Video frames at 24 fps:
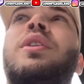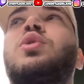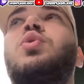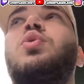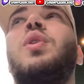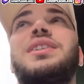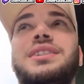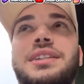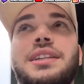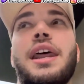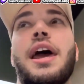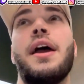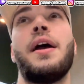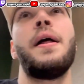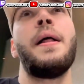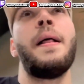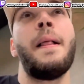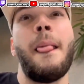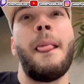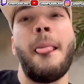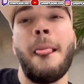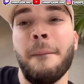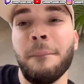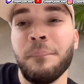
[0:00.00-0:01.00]
a week, twice a day.
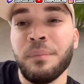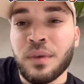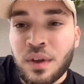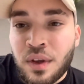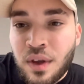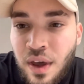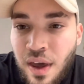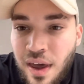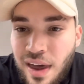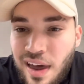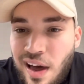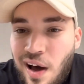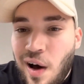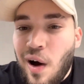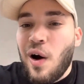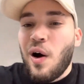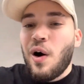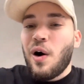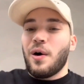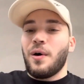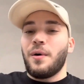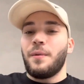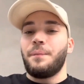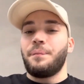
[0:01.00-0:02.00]

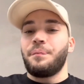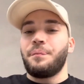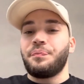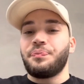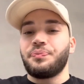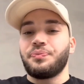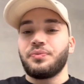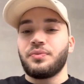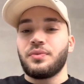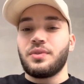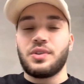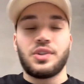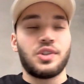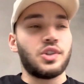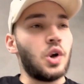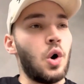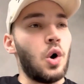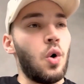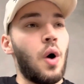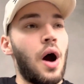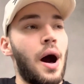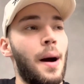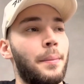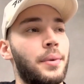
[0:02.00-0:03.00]

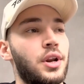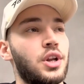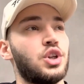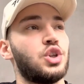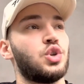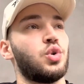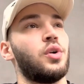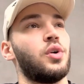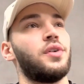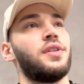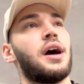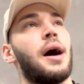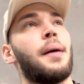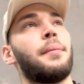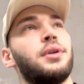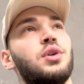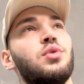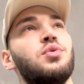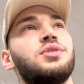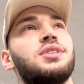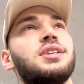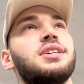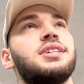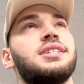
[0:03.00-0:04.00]
So I'm
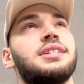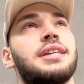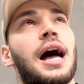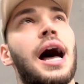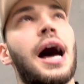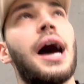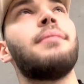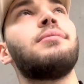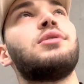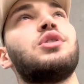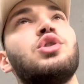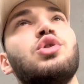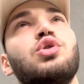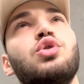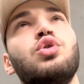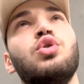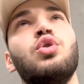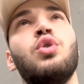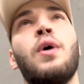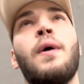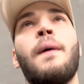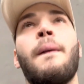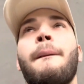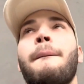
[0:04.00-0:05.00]
gonna use this time
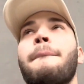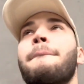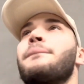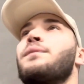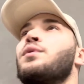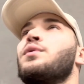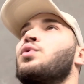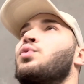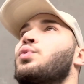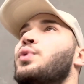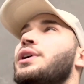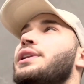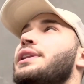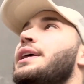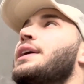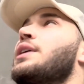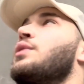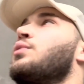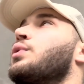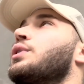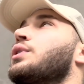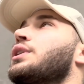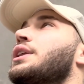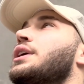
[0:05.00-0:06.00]
to
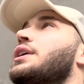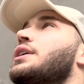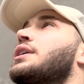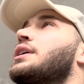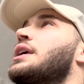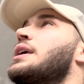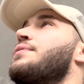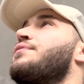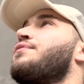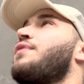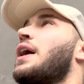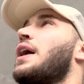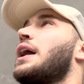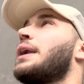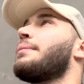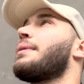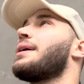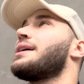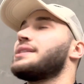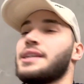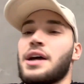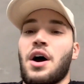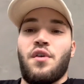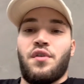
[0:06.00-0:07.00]
really, really keep finding
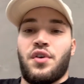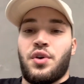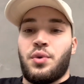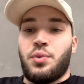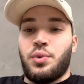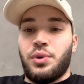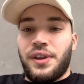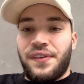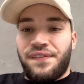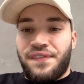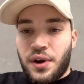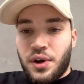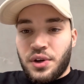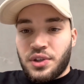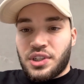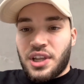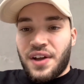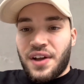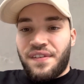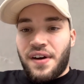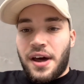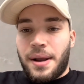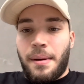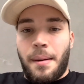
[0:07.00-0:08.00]
myself and really figuring
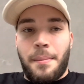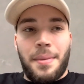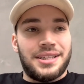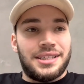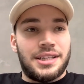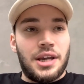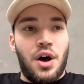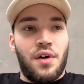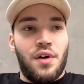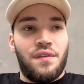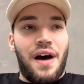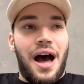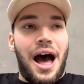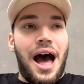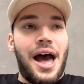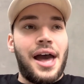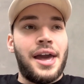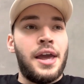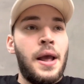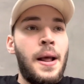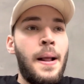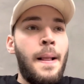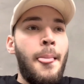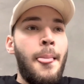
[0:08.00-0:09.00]
stuff out about myself.
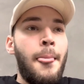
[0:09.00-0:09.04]
I'm